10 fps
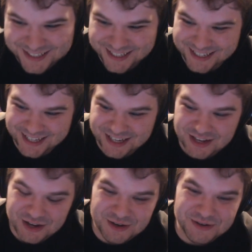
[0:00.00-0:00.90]
Oh,
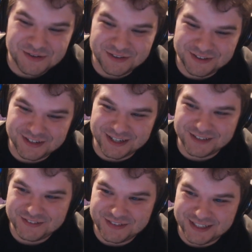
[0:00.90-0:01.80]
okay. Well,
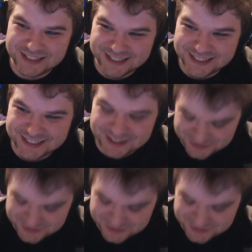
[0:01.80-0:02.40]
I'm sorry.